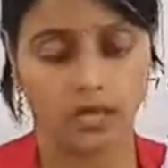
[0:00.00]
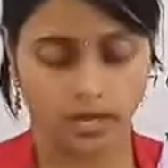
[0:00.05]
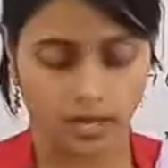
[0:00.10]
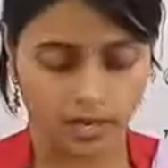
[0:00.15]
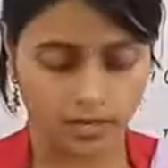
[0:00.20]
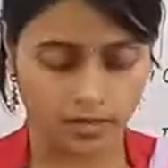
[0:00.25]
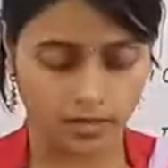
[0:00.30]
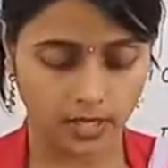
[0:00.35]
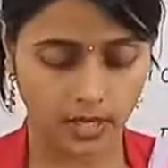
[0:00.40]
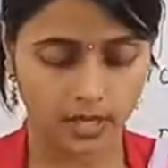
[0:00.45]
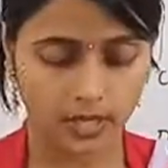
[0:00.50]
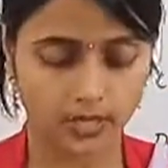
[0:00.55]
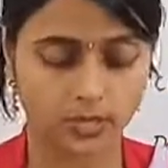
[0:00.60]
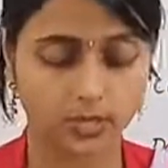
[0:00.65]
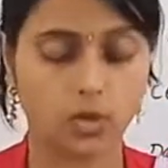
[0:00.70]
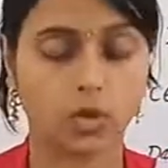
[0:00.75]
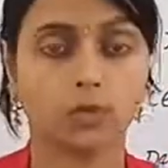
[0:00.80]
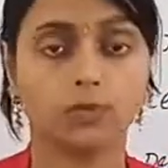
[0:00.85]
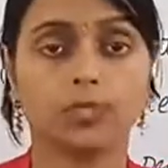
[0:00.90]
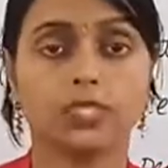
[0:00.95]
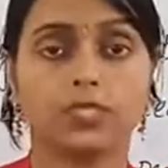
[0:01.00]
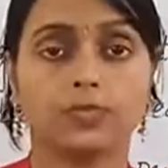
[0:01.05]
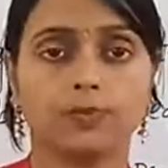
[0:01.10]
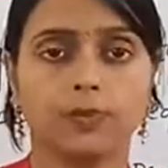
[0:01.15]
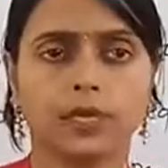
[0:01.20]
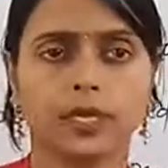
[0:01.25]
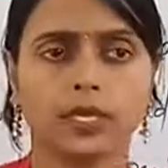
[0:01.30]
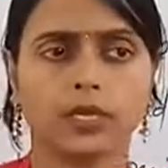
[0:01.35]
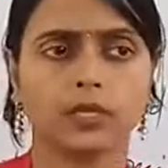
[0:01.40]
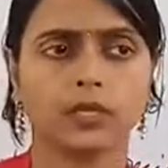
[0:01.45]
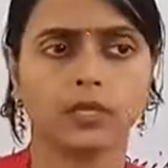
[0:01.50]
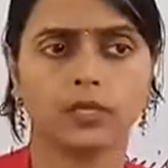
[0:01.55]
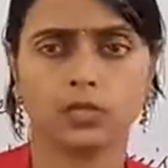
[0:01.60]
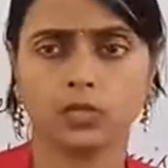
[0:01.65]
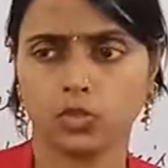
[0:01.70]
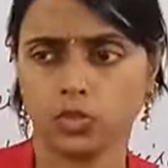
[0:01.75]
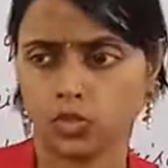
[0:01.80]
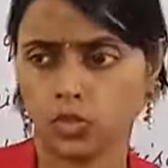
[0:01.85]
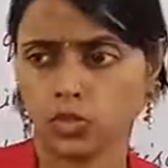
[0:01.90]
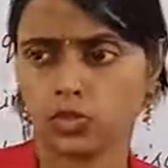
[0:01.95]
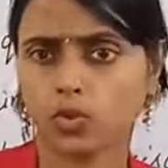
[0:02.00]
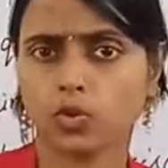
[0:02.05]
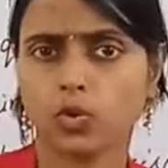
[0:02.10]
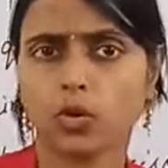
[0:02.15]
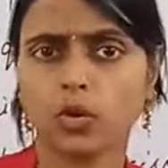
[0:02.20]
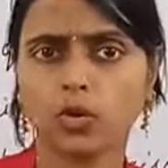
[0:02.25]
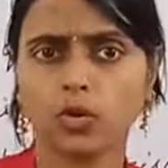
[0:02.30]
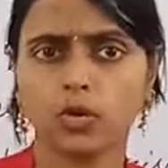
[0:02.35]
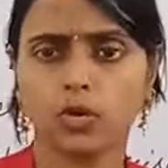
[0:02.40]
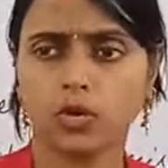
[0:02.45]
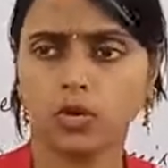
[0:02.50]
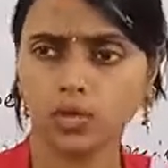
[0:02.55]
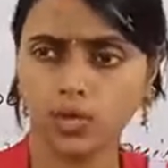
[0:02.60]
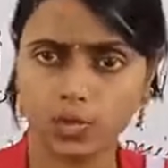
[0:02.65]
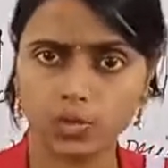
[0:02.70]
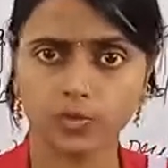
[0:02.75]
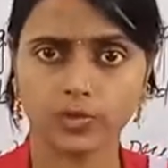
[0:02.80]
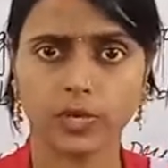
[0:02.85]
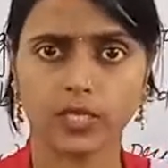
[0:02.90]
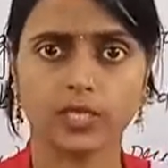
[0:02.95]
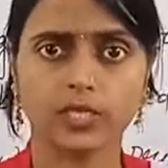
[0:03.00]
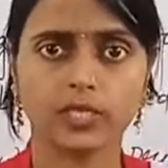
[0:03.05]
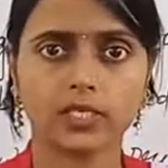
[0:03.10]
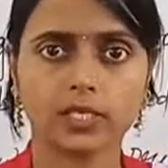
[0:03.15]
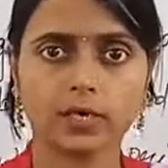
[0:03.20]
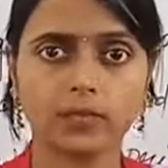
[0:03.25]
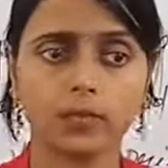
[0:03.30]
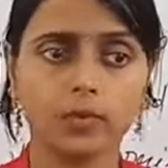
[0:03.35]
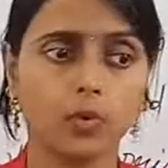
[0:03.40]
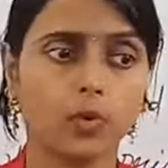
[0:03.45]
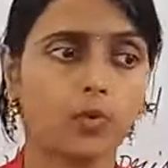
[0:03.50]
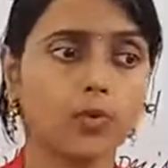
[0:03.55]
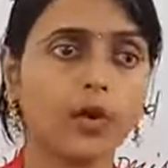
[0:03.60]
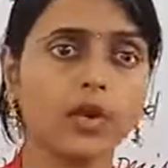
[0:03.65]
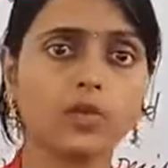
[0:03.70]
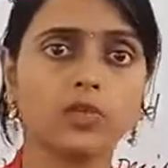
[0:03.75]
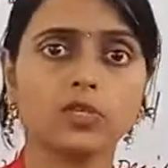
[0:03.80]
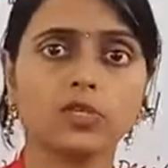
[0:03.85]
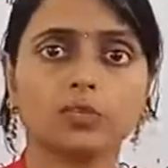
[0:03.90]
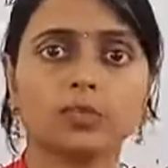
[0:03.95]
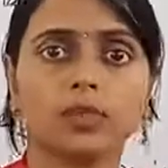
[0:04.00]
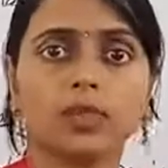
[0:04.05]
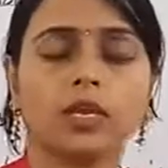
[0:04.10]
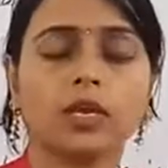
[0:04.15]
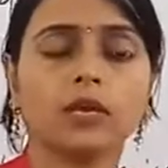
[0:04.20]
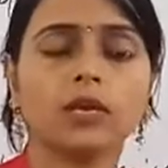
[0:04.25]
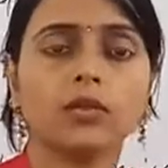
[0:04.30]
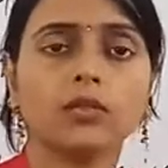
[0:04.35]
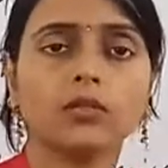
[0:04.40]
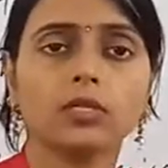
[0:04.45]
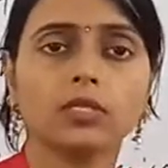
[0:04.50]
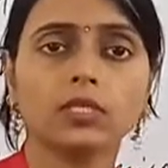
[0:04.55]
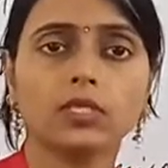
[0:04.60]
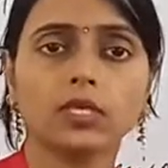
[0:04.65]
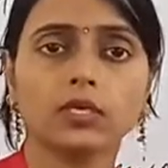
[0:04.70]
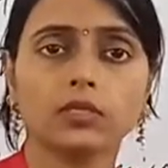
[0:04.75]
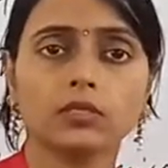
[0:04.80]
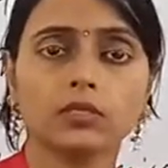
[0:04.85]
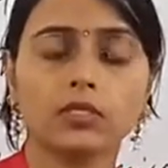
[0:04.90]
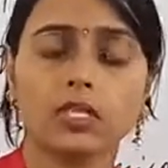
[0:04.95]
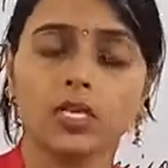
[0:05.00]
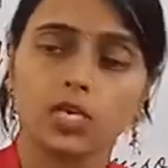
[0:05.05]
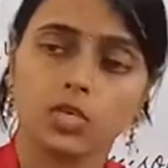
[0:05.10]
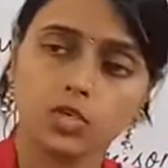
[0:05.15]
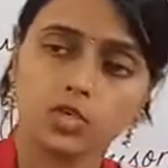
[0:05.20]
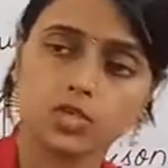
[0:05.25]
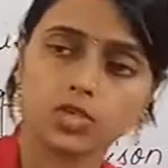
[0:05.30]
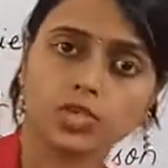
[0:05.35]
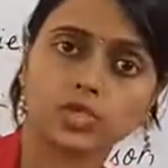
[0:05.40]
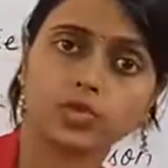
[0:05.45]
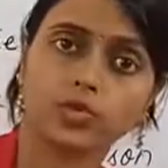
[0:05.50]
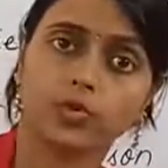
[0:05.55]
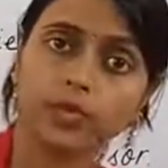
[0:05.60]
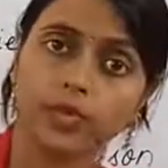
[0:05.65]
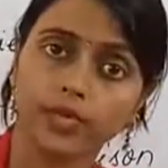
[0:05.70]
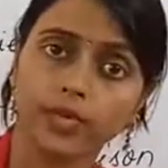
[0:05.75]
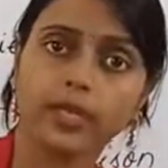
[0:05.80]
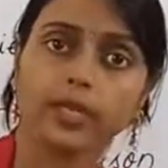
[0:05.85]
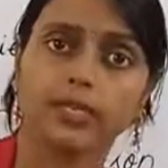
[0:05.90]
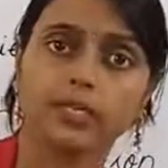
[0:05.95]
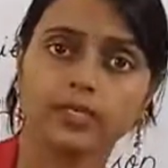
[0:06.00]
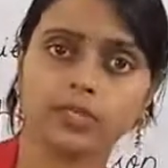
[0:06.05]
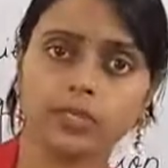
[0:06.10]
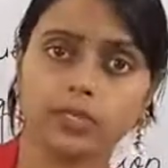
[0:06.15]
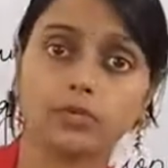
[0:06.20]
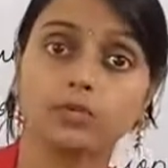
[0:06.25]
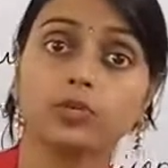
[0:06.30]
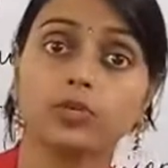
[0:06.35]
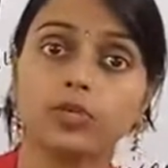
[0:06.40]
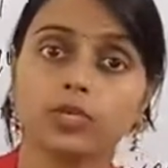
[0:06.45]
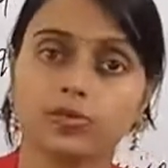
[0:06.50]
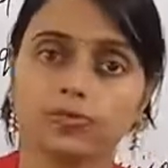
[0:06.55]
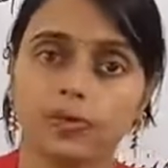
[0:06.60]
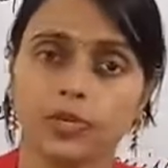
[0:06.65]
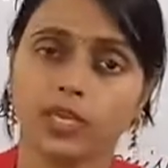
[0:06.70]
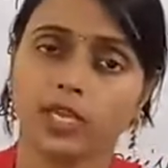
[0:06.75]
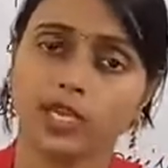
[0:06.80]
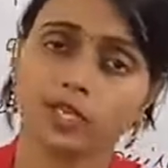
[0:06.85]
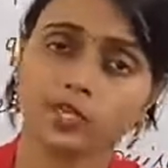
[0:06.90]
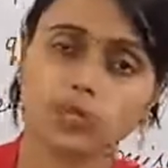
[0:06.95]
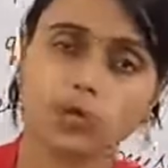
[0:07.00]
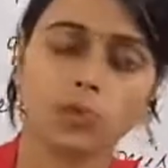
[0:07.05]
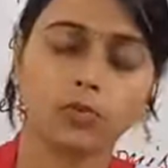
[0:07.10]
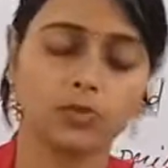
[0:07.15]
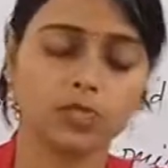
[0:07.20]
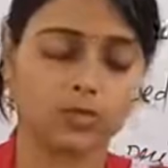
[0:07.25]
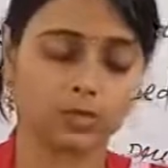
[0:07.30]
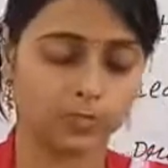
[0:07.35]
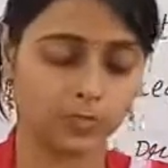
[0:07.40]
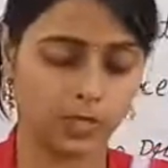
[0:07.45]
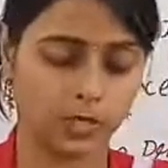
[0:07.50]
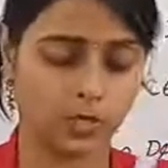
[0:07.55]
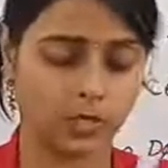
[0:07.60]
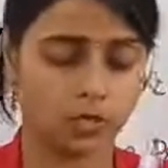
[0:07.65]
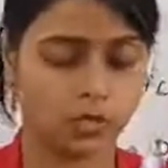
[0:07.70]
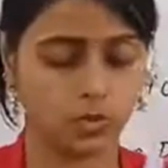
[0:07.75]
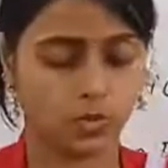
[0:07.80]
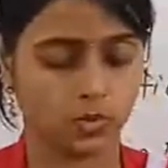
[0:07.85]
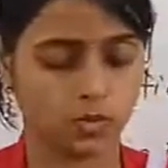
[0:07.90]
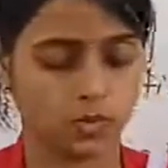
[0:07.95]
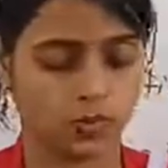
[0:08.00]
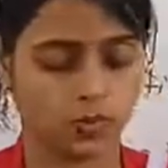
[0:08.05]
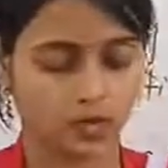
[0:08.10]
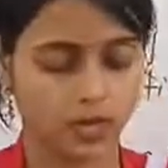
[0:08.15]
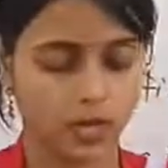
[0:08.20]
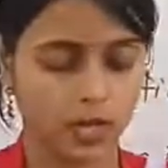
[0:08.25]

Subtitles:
And then Tom is speaking, then you just go do arrest them. Why are you speaking all these things? You just go and arrest them. Who is speaking? Tom is speaking to Joe.